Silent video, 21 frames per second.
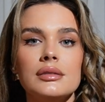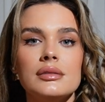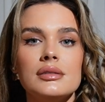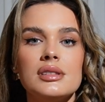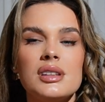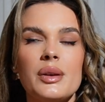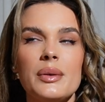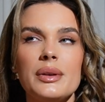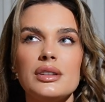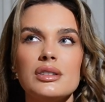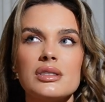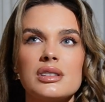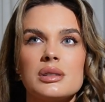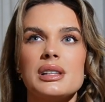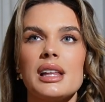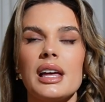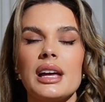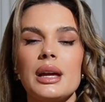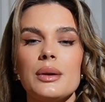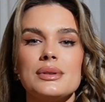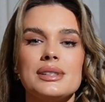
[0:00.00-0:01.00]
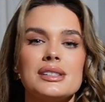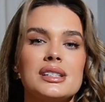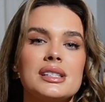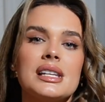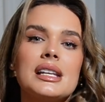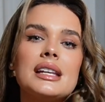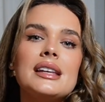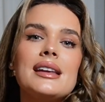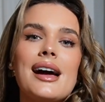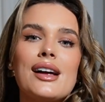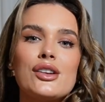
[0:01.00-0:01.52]
so it looked like it was just
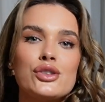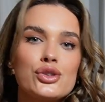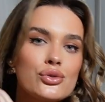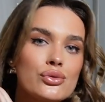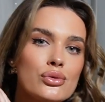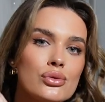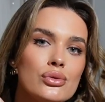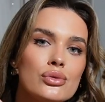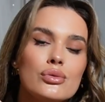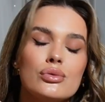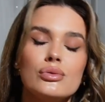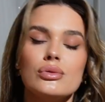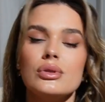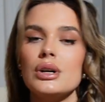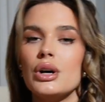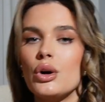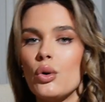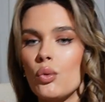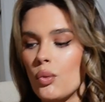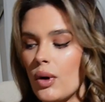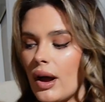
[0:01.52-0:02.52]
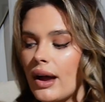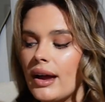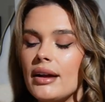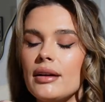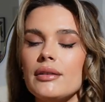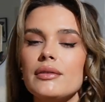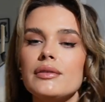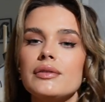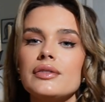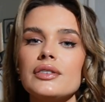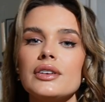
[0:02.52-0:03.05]
a natural
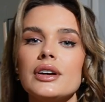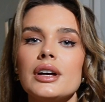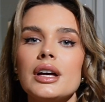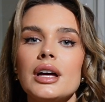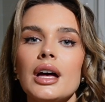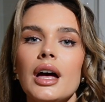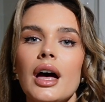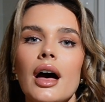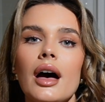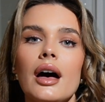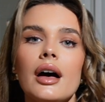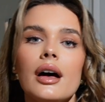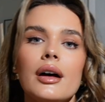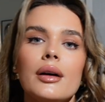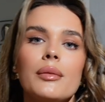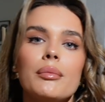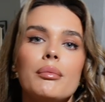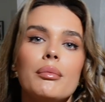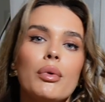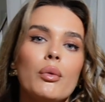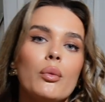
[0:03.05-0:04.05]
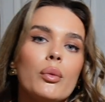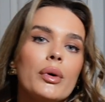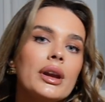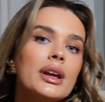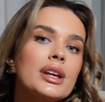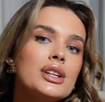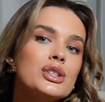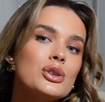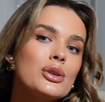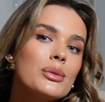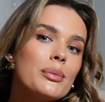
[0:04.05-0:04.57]
wave. But when
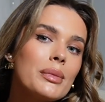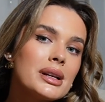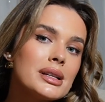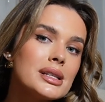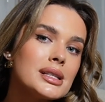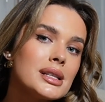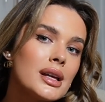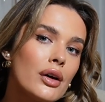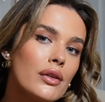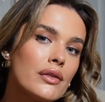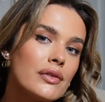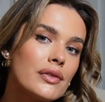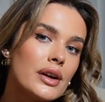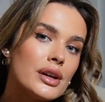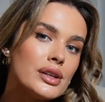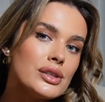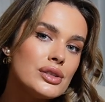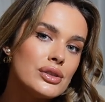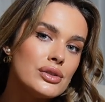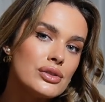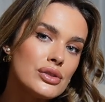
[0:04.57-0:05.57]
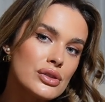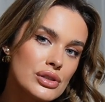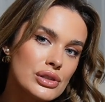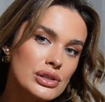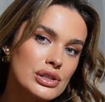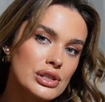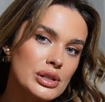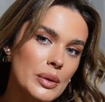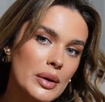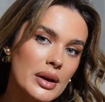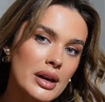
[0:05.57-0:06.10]
I do it myself, I do just
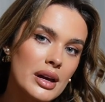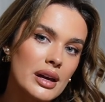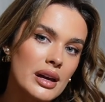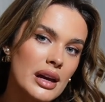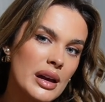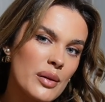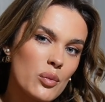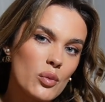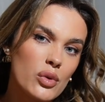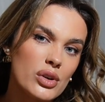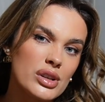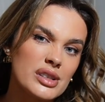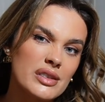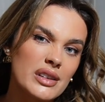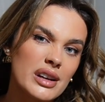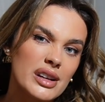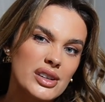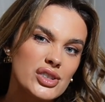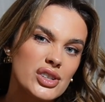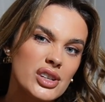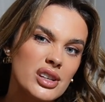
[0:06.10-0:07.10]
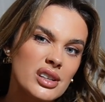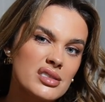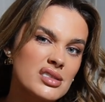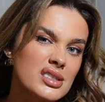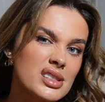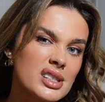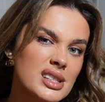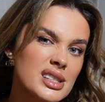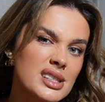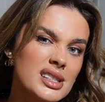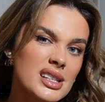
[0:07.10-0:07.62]
do it in one direction,
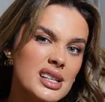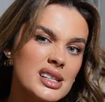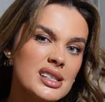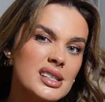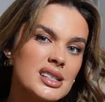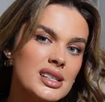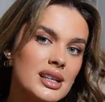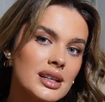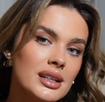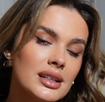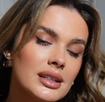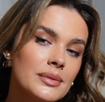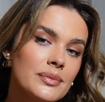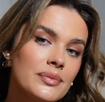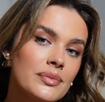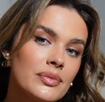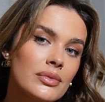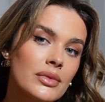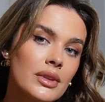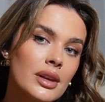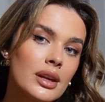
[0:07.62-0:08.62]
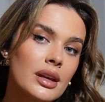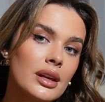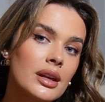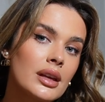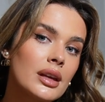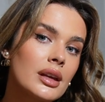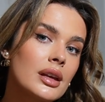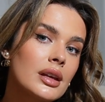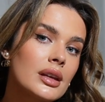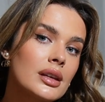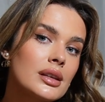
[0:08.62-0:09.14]
just because it's easier.
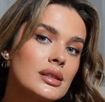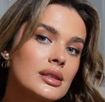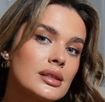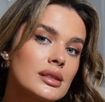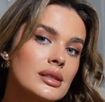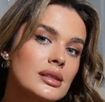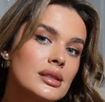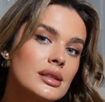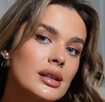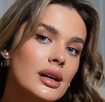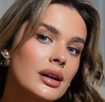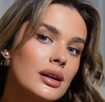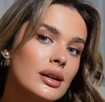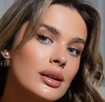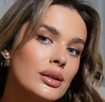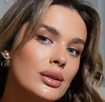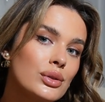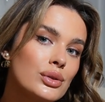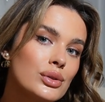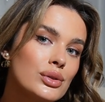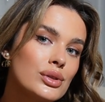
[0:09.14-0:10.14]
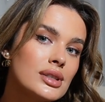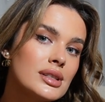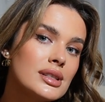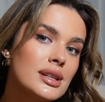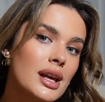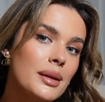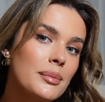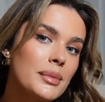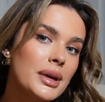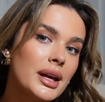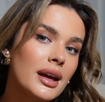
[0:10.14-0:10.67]
So,
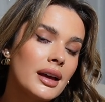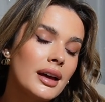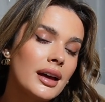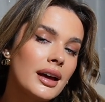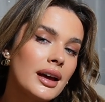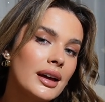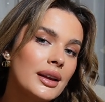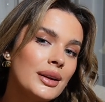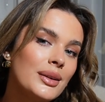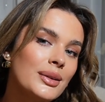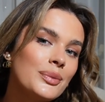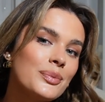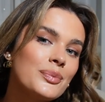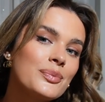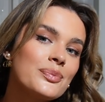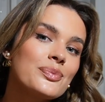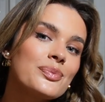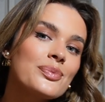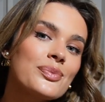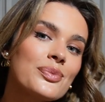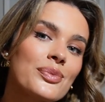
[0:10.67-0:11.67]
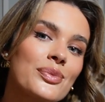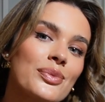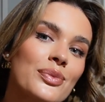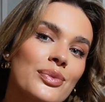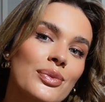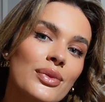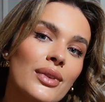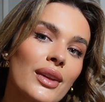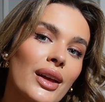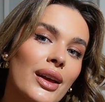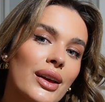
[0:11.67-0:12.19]
same again.
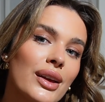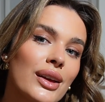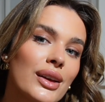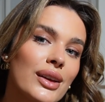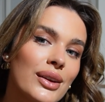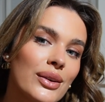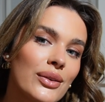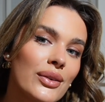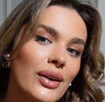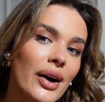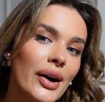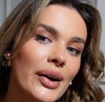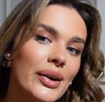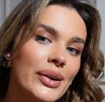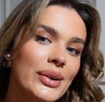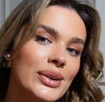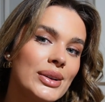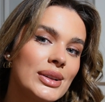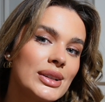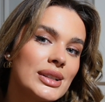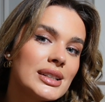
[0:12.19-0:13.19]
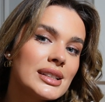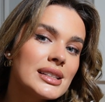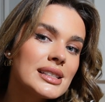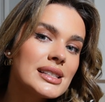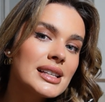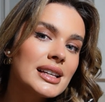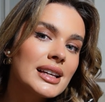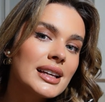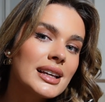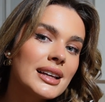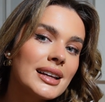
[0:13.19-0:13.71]
You hold,
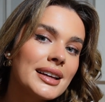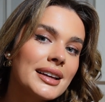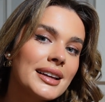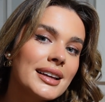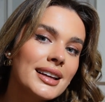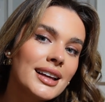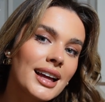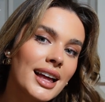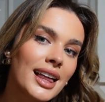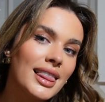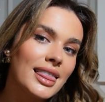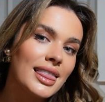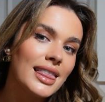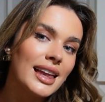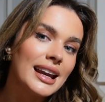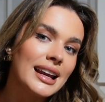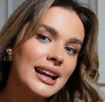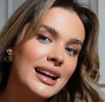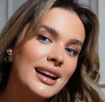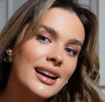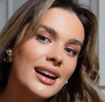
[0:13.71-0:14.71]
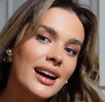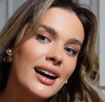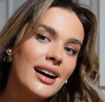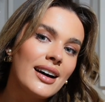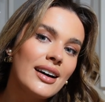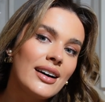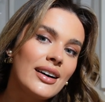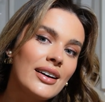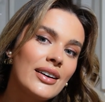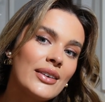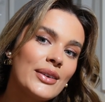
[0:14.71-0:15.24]
let it
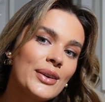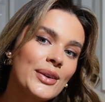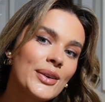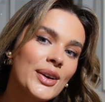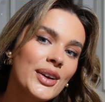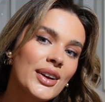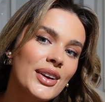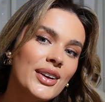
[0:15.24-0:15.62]
go.